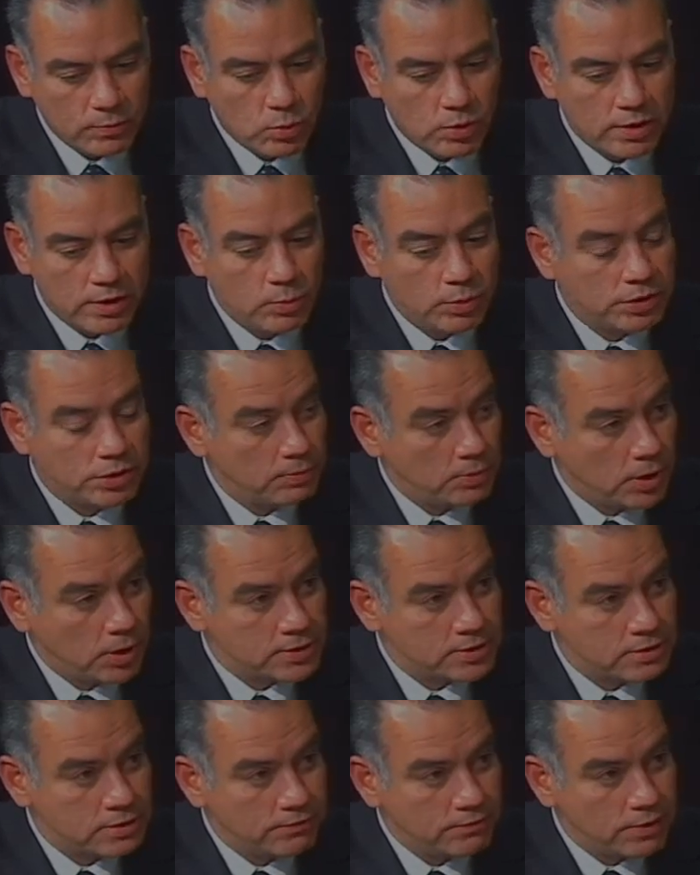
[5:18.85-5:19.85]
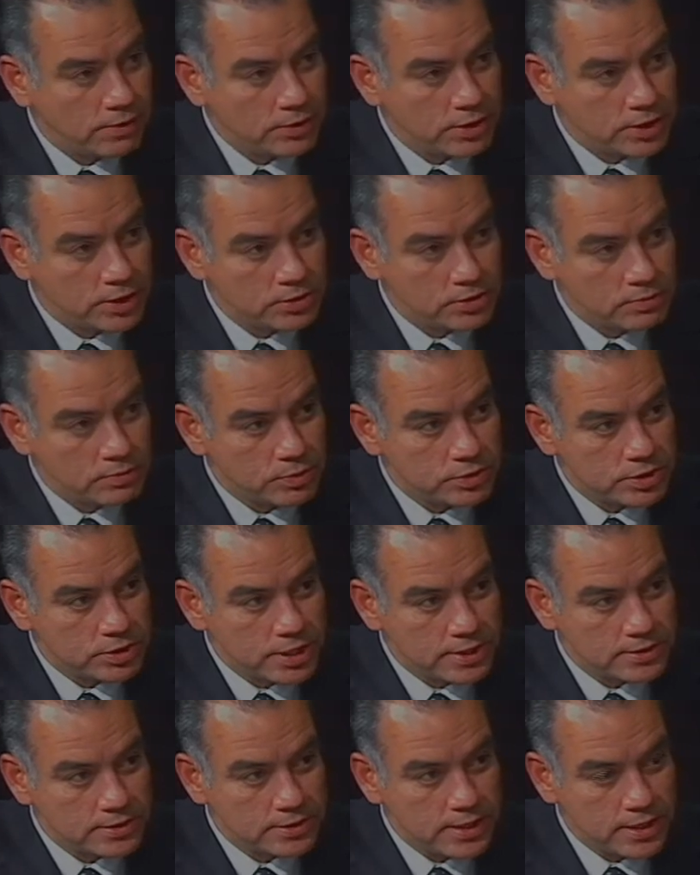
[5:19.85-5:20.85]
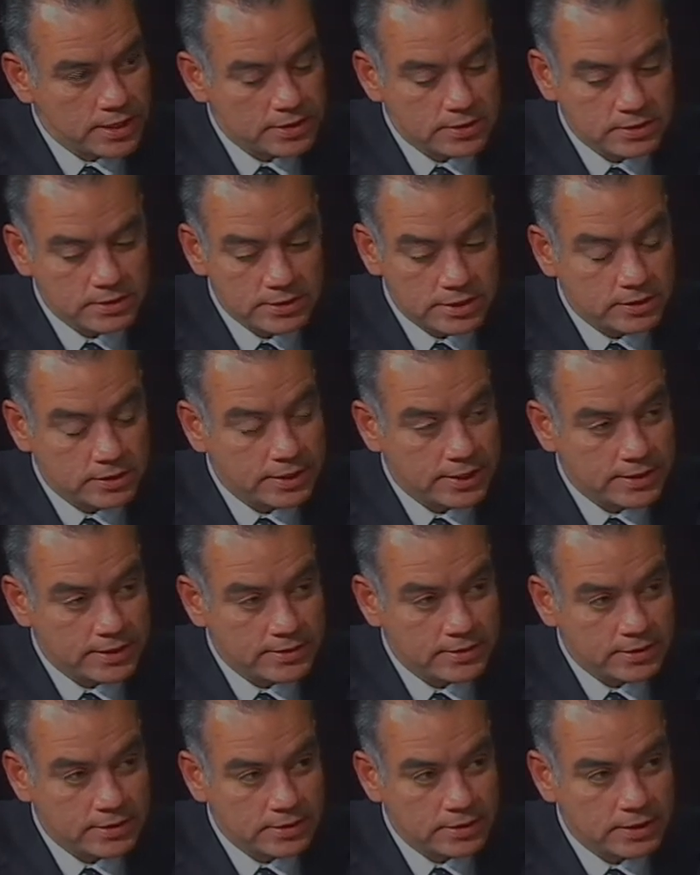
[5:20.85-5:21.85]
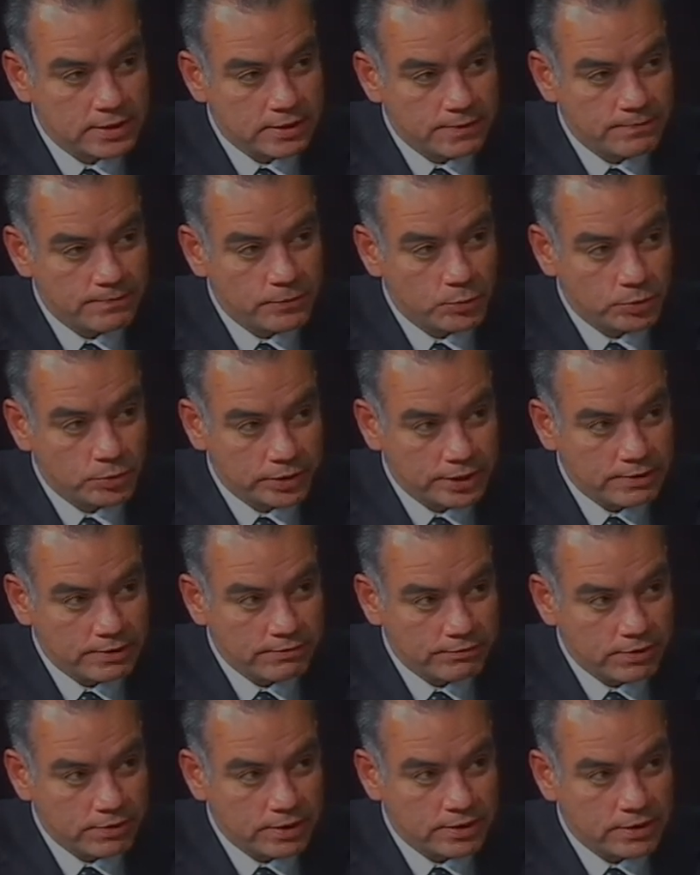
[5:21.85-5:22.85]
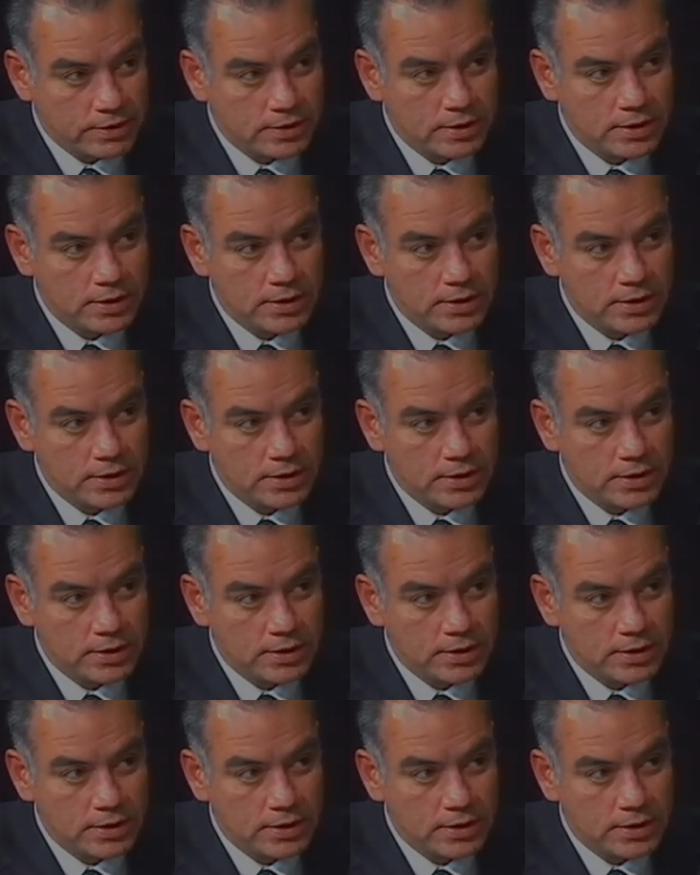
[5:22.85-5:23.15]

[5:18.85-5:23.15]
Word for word: Working with the Boston Foundation, which has that still has the relief fund.